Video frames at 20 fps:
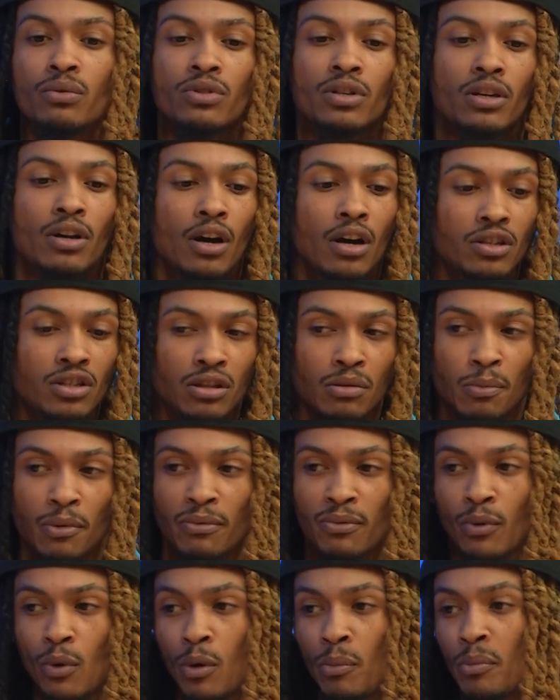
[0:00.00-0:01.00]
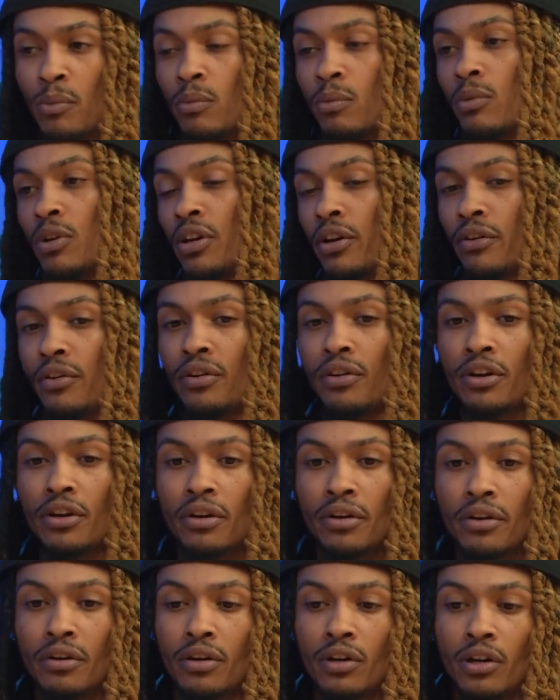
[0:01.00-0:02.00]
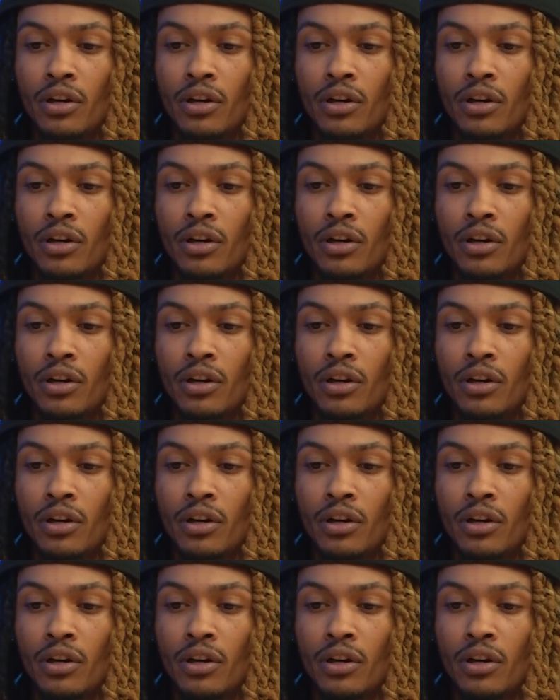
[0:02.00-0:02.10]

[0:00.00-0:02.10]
they constantly perform here and there.